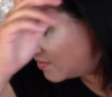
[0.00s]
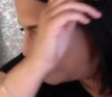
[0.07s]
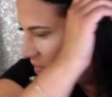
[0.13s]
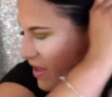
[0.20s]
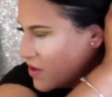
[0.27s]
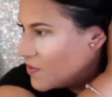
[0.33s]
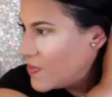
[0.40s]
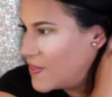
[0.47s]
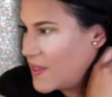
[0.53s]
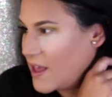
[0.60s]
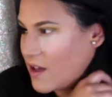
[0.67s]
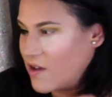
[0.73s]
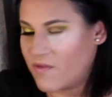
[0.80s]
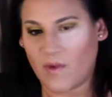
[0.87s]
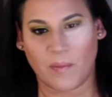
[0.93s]
make you
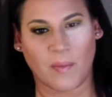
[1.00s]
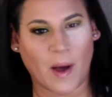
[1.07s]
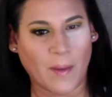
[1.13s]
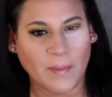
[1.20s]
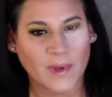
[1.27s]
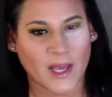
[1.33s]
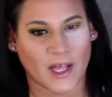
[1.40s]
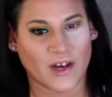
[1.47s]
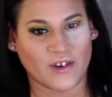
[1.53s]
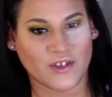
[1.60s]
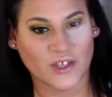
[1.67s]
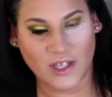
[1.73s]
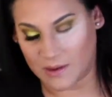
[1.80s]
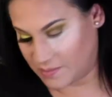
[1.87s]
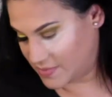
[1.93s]
think of a pumpkin or
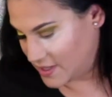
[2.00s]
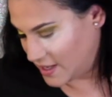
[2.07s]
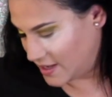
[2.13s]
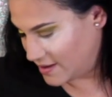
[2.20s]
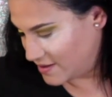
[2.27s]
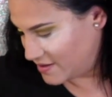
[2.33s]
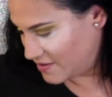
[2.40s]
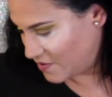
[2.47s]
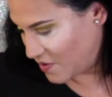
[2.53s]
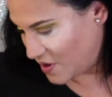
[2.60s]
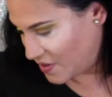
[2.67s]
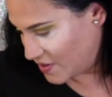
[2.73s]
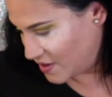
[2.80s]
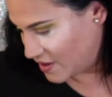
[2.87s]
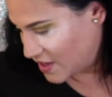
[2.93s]
something,
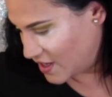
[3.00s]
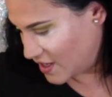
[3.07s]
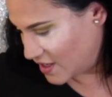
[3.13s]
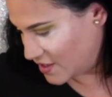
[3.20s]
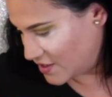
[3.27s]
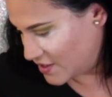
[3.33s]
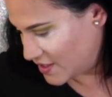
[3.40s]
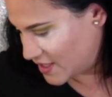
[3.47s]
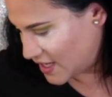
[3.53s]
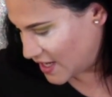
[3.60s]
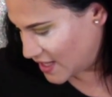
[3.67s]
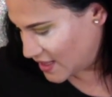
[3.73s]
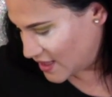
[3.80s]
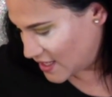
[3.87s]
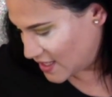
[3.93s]
all of the colors
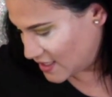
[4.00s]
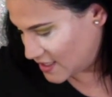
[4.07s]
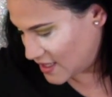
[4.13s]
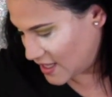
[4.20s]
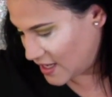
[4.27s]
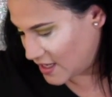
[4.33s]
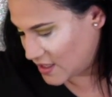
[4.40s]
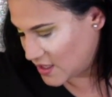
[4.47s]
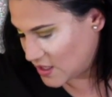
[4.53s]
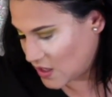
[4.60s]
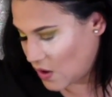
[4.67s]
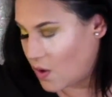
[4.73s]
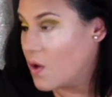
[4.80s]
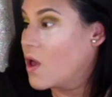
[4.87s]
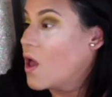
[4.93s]
in this thing.
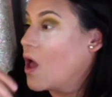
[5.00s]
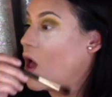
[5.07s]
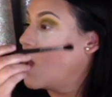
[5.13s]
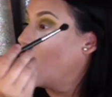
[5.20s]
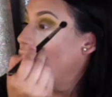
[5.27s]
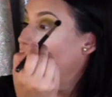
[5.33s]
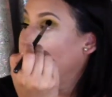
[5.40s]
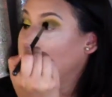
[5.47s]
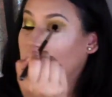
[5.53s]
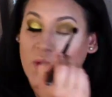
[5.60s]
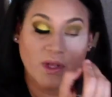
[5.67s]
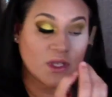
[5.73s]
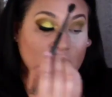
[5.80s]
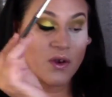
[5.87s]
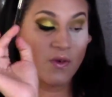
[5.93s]
So I'm
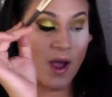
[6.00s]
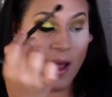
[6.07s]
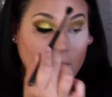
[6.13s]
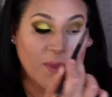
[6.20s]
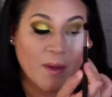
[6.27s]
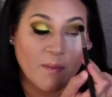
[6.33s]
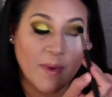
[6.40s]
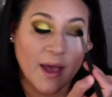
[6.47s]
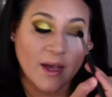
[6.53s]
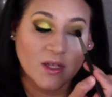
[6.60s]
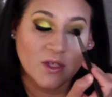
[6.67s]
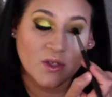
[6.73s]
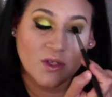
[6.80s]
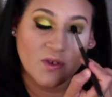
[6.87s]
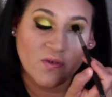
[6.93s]
going to grab the MAC
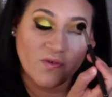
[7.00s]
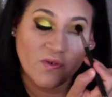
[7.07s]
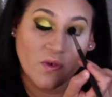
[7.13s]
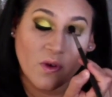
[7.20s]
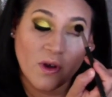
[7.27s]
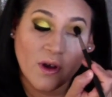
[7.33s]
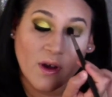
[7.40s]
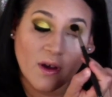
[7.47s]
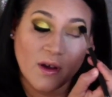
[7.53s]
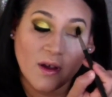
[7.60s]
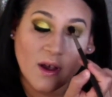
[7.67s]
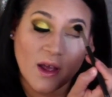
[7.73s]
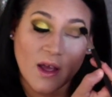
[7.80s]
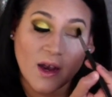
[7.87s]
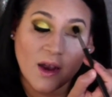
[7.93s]
224
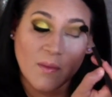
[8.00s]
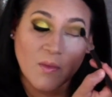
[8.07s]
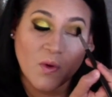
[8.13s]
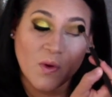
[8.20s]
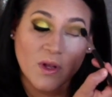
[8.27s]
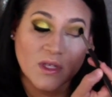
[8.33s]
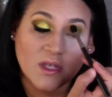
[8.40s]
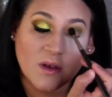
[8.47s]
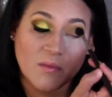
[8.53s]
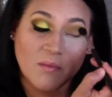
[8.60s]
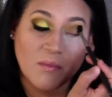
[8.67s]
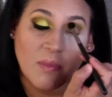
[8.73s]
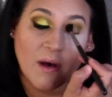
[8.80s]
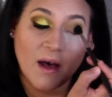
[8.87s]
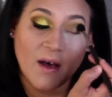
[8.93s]
and I'm going to
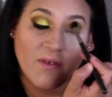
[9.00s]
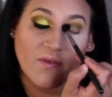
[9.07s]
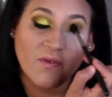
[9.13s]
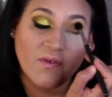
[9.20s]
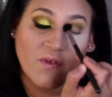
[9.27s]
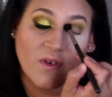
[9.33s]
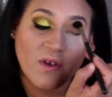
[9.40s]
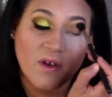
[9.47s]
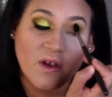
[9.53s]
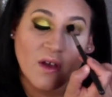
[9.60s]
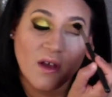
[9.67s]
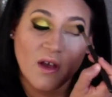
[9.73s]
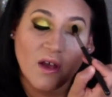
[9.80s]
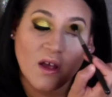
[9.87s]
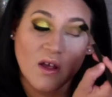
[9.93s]
buff
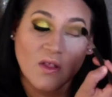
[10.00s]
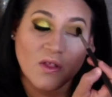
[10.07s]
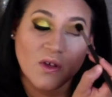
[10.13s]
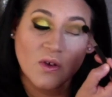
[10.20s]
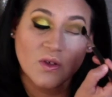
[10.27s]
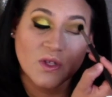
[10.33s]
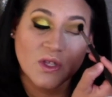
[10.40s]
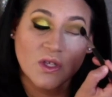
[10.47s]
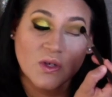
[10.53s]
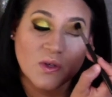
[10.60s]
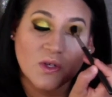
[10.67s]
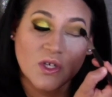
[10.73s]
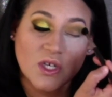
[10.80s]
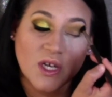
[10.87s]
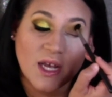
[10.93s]
those
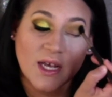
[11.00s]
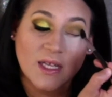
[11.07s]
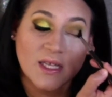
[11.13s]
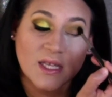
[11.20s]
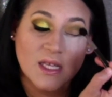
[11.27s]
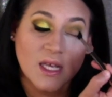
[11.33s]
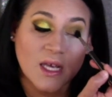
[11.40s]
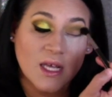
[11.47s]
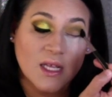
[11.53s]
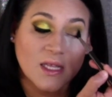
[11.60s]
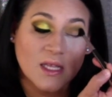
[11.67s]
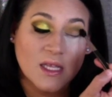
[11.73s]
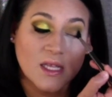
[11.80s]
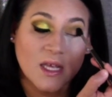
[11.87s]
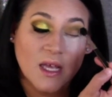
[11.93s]
2 shades
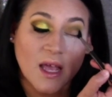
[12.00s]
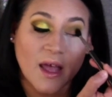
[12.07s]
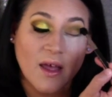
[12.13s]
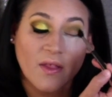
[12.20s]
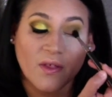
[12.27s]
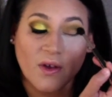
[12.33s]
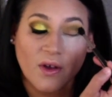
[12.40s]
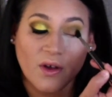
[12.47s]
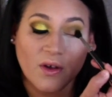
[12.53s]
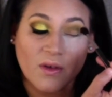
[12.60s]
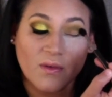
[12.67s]
in together.